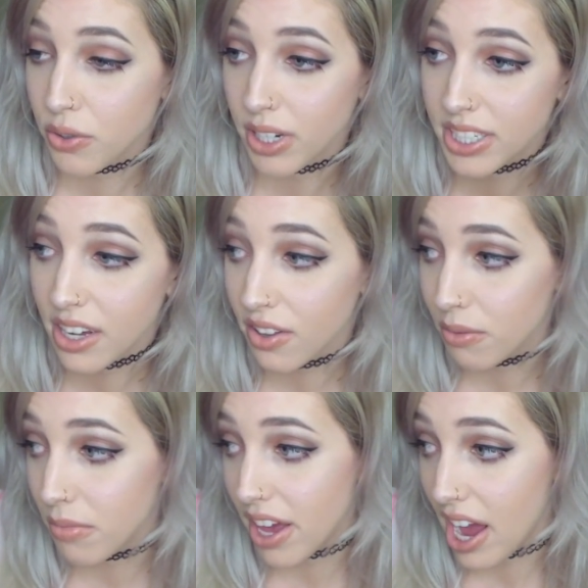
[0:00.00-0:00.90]
So I tell
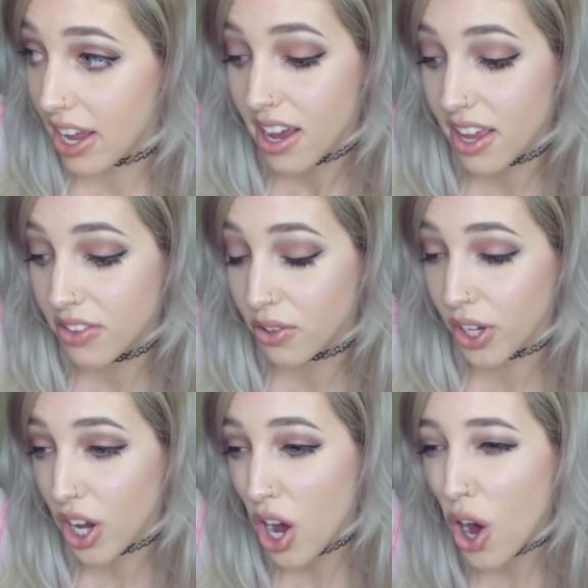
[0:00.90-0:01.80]
them that, and they're
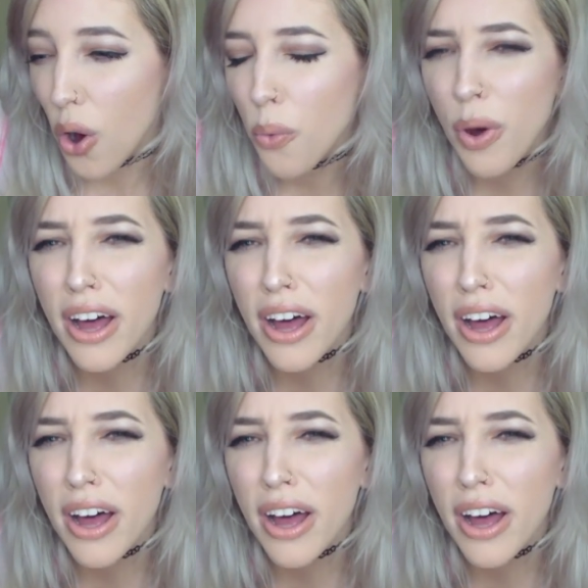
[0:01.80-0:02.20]
like, oh,